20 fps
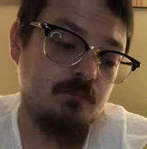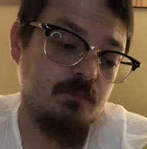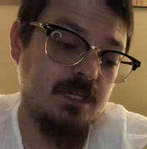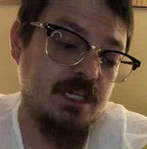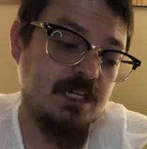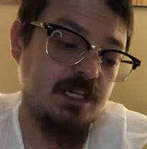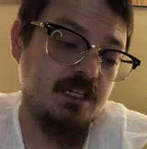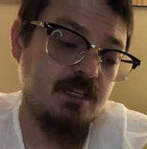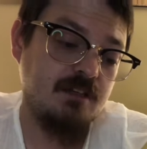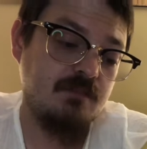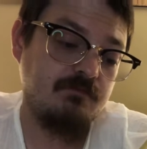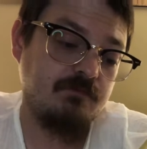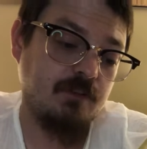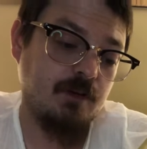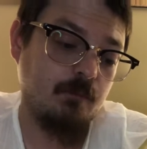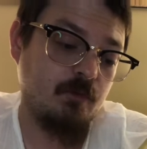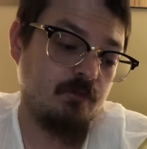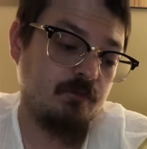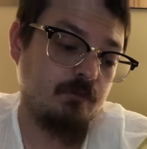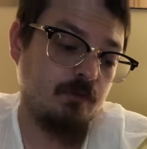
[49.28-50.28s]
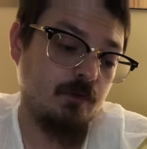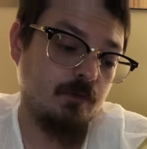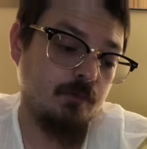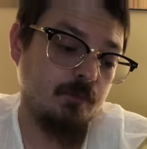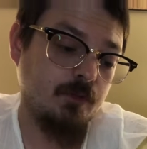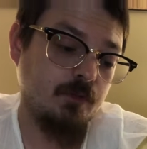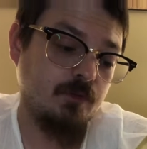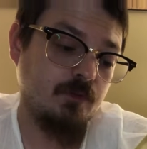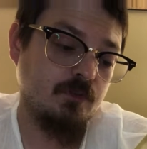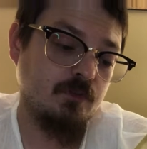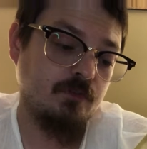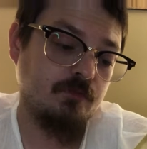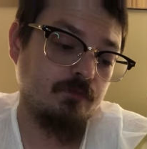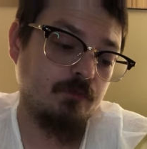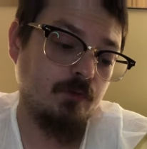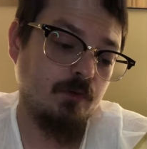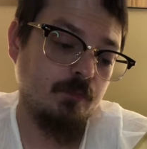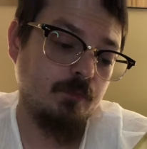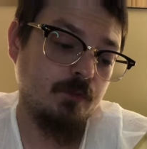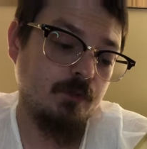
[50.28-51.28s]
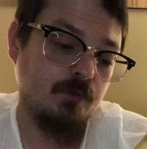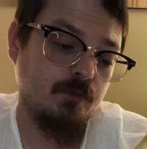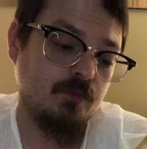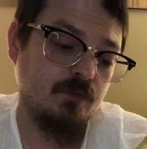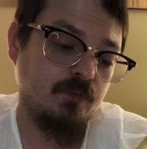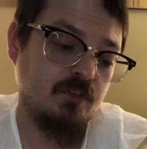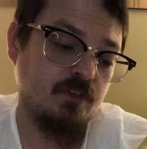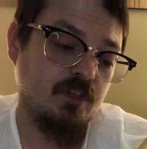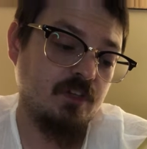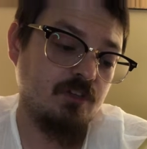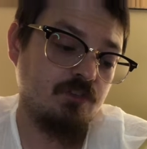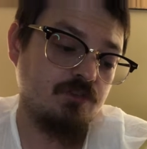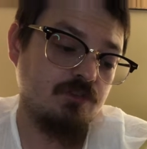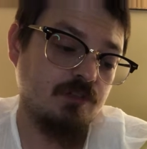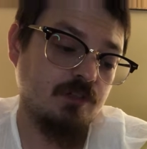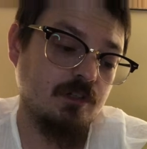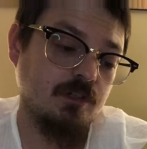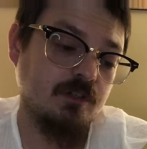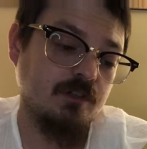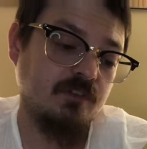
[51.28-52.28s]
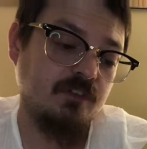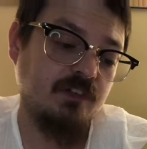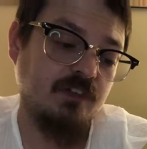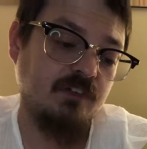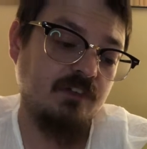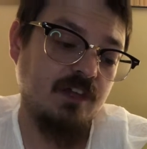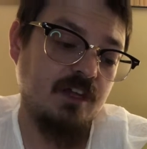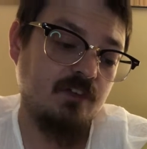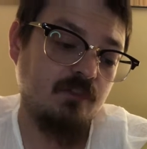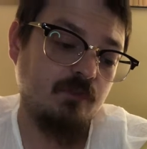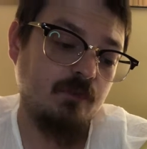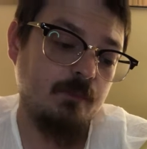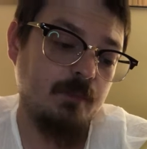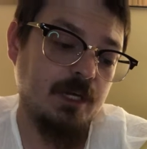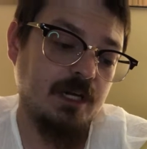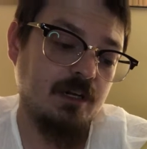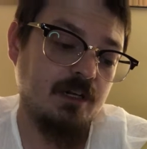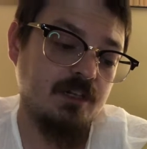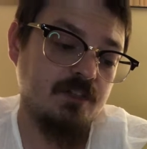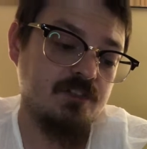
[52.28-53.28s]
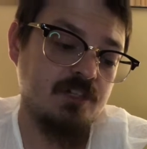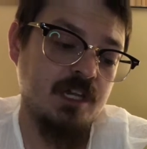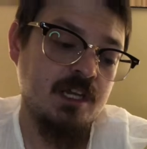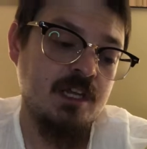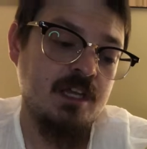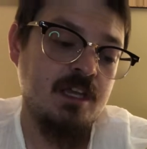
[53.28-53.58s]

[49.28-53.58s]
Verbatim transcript: mead from the full moon to full moon to ensure a successful marriage,